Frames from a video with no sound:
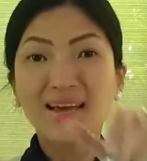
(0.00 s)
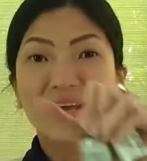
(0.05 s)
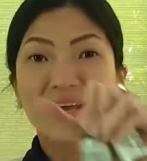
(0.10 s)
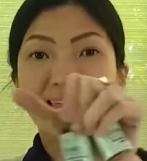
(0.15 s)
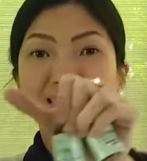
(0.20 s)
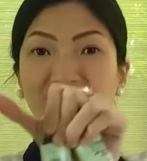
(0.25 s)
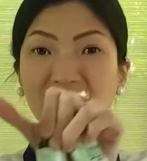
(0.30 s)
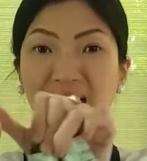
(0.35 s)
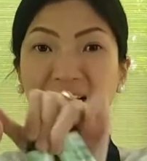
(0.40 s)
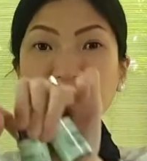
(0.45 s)

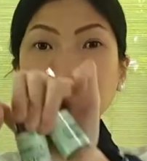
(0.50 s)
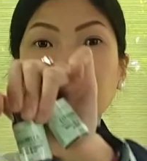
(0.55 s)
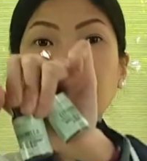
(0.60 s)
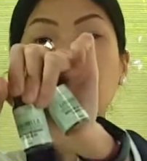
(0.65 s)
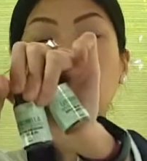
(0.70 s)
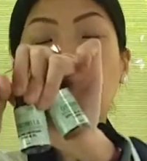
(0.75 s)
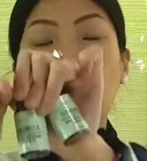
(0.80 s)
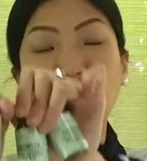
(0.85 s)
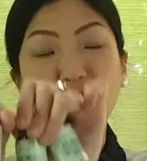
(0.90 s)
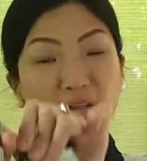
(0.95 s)
these
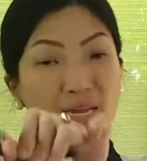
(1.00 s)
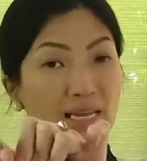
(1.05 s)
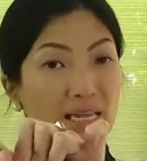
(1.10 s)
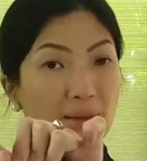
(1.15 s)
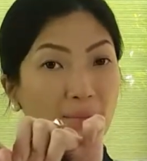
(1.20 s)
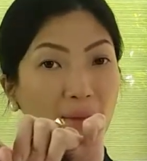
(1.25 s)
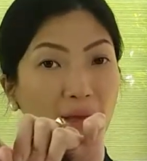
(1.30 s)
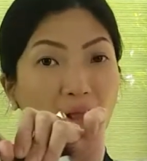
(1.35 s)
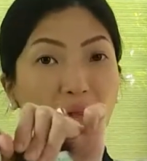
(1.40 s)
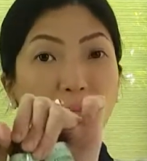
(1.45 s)

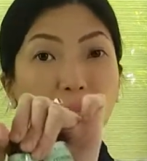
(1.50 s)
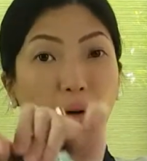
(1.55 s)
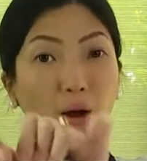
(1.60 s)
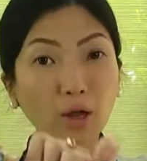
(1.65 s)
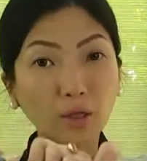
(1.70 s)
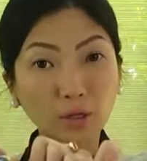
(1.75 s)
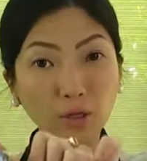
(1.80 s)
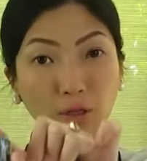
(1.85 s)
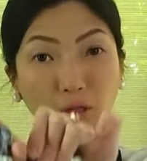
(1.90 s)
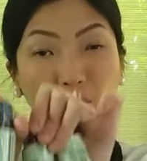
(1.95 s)
15ml
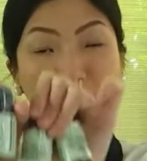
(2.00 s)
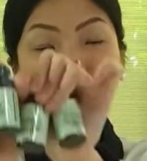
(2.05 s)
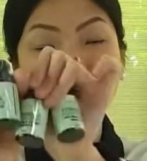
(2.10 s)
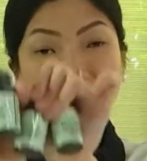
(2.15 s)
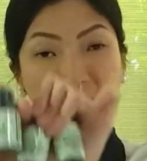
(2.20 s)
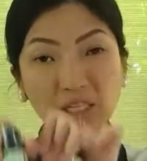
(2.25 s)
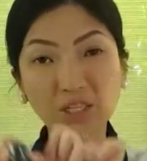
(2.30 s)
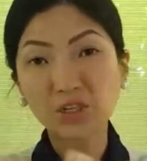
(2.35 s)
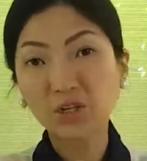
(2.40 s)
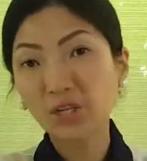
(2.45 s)
bottle of
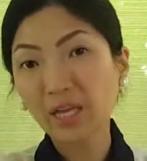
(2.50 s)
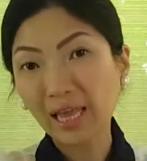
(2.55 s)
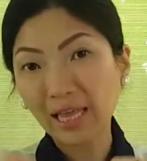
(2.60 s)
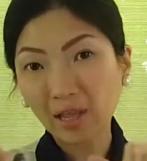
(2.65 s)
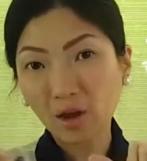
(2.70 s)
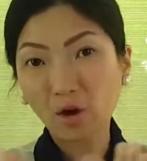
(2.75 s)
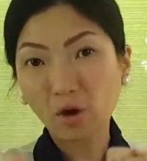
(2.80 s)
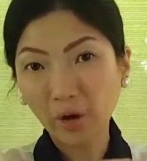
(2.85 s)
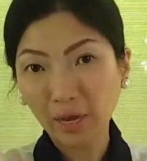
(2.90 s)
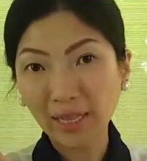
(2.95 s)

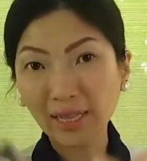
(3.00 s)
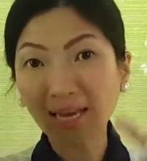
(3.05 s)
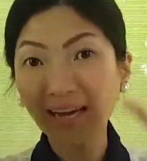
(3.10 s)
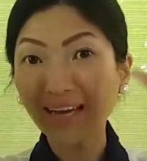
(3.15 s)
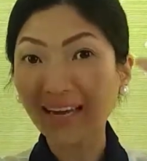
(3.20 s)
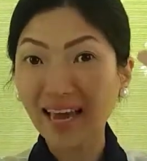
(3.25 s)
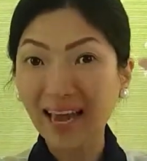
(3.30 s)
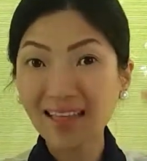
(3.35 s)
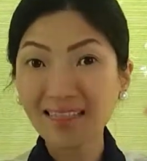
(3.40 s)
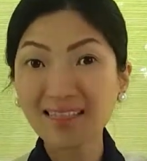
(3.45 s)
citronella oil.
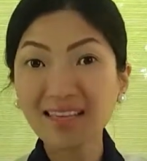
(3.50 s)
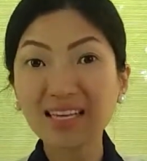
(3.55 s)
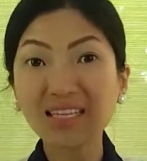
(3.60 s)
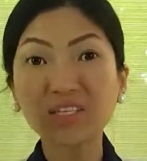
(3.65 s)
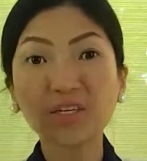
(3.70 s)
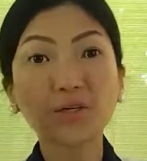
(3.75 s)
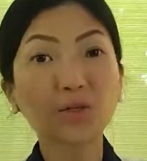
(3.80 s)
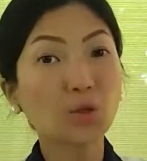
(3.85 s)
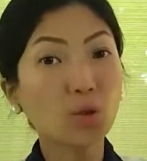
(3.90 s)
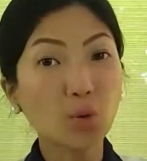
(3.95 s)
Again,
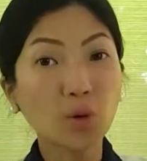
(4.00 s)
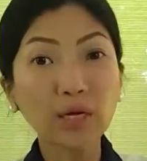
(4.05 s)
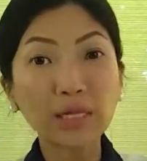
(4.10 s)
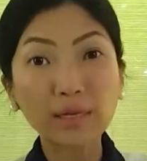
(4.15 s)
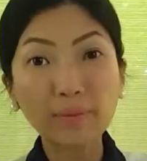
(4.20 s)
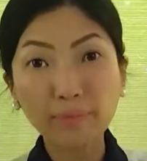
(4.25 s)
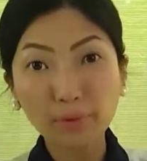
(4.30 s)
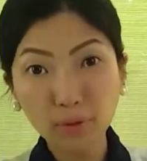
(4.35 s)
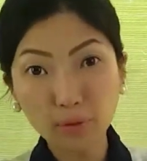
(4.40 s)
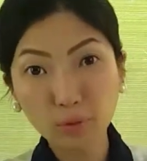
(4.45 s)
these are
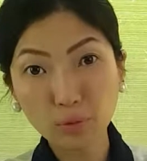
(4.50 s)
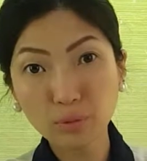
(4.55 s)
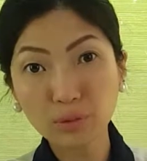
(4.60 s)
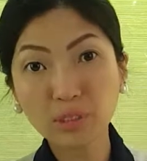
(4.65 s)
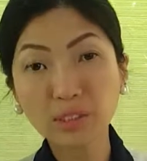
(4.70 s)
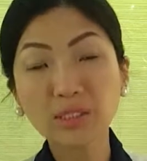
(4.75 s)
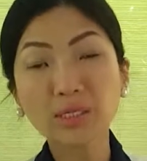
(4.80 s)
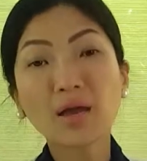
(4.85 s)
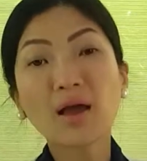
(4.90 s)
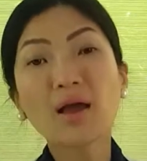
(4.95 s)
locally produced,